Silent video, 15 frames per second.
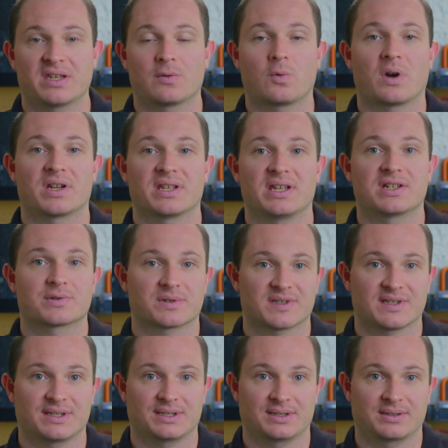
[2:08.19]
quite
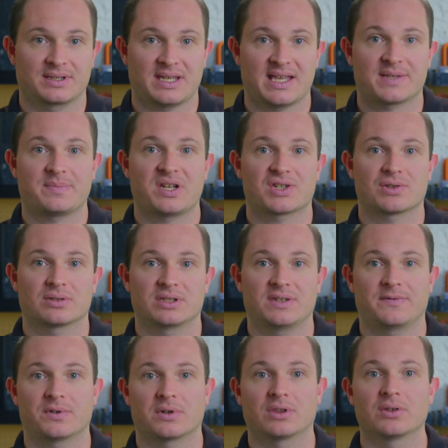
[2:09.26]
interesting, especially
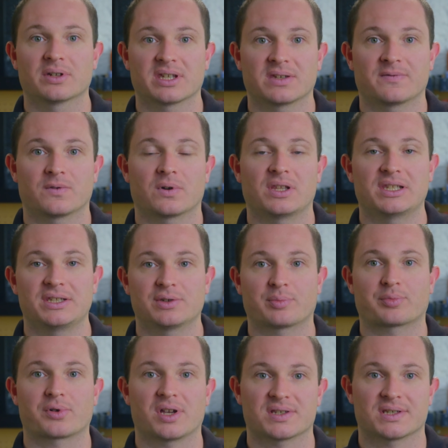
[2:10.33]
if you are looking for a leaner
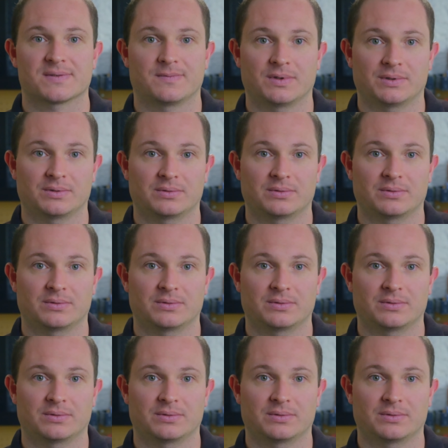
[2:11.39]
process flow,